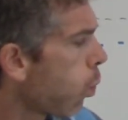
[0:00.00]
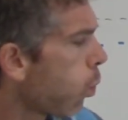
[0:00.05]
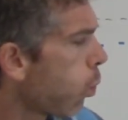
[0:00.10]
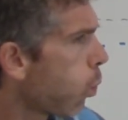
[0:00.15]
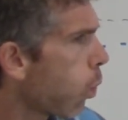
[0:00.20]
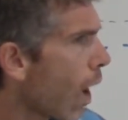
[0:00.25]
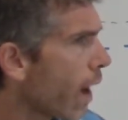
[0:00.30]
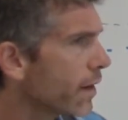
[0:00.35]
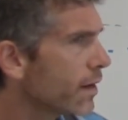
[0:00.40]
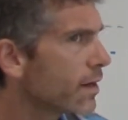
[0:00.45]

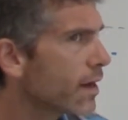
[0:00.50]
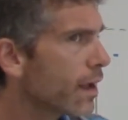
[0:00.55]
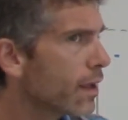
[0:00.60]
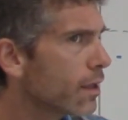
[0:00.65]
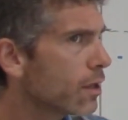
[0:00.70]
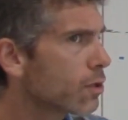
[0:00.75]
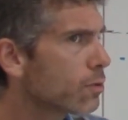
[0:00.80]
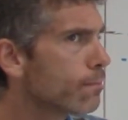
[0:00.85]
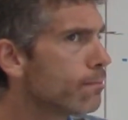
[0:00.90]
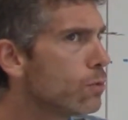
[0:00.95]
Why did I
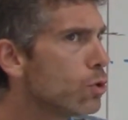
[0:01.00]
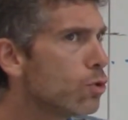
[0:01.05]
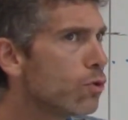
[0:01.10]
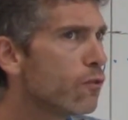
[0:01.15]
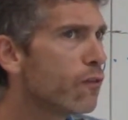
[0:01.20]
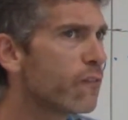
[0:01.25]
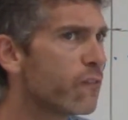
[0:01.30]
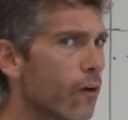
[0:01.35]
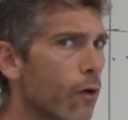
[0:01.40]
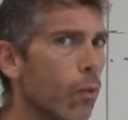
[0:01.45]

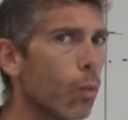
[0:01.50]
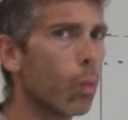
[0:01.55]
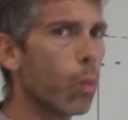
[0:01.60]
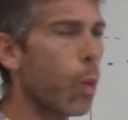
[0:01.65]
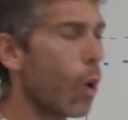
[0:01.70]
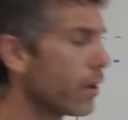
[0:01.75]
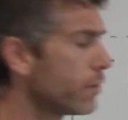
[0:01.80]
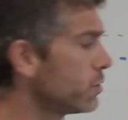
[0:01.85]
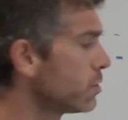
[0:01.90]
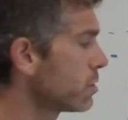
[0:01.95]
move
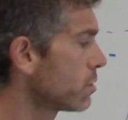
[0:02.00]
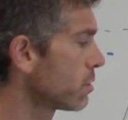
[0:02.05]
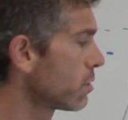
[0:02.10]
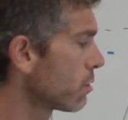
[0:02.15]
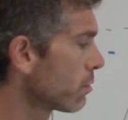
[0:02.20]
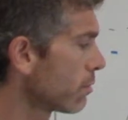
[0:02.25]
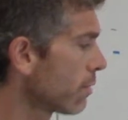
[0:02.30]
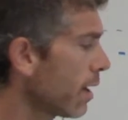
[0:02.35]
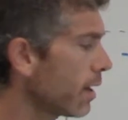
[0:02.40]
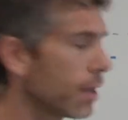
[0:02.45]
1 to the
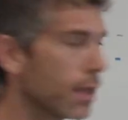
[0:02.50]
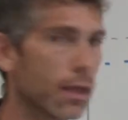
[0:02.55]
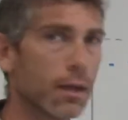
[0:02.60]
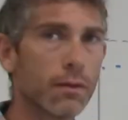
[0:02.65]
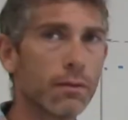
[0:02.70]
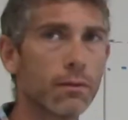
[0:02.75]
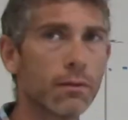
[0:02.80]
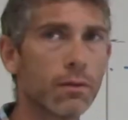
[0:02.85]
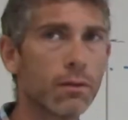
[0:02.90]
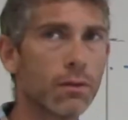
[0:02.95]
right?
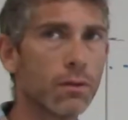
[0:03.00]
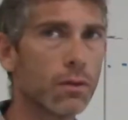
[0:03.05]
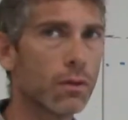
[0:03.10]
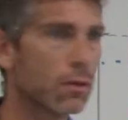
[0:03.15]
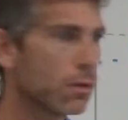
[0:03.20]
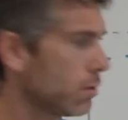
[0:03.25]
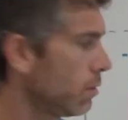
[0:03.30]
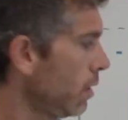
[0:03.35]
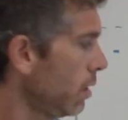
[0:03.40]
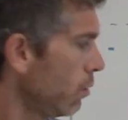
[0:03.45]

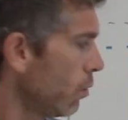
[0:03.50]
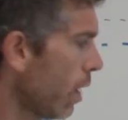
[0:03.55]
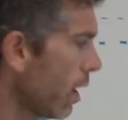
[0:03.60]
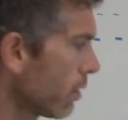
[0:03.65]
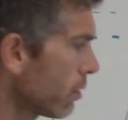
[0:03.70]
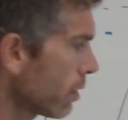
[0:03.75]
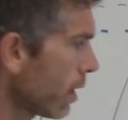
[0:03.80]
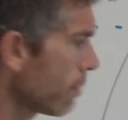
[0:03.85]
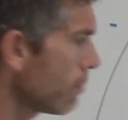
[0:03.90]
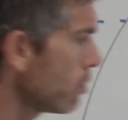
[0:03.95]
Right? Why
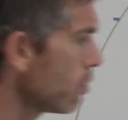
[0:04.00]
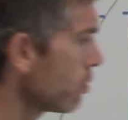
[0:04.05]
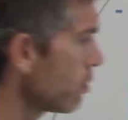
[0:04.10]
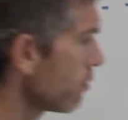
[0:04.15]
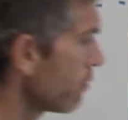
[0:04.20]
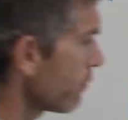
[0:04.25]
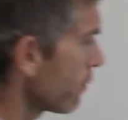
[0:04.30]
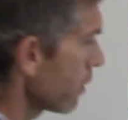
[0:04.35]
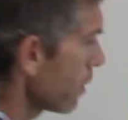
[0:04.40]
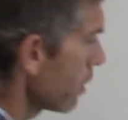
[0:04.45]
don't I
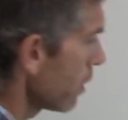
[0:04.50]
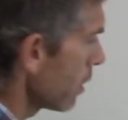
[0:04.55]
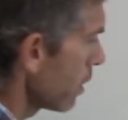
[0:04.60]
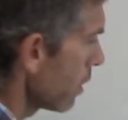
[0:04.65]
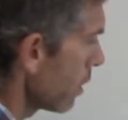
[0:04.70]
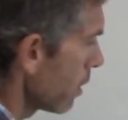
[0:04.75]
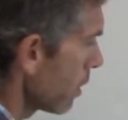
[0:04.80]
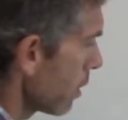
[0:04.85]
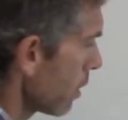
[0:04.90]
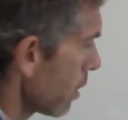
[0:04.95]
move
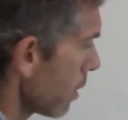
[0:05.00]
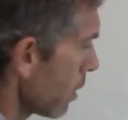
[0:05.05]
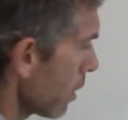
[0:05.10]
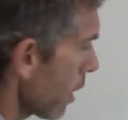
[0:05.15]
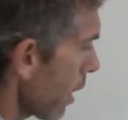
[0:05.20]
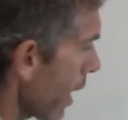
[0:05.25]
a